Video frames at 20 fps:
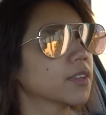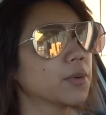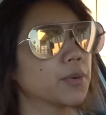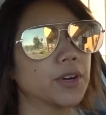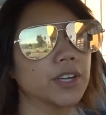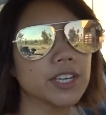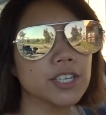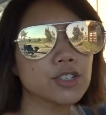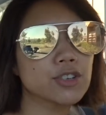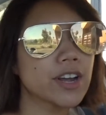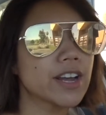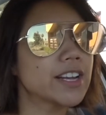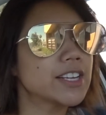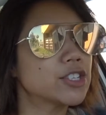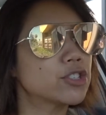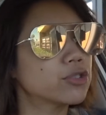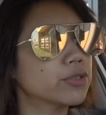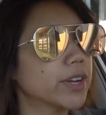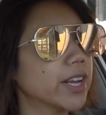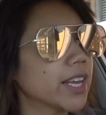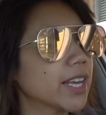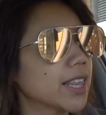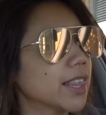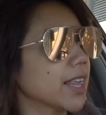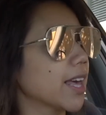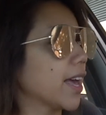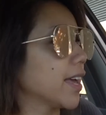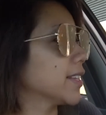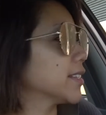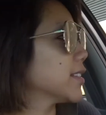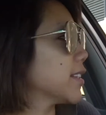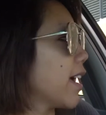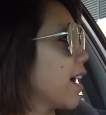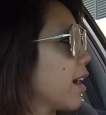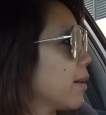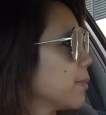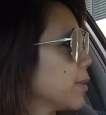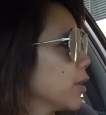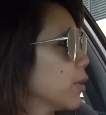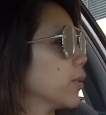We're gonna try a drink that
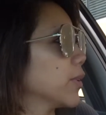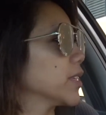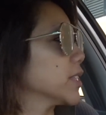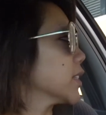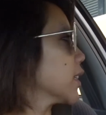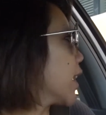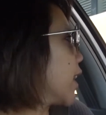Abby always